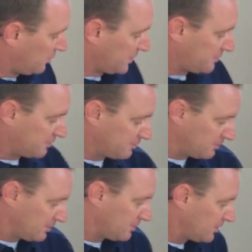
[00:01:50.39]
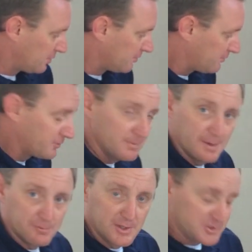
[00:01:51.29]
with
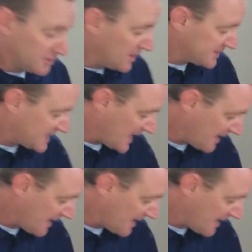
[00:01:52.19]
freezer on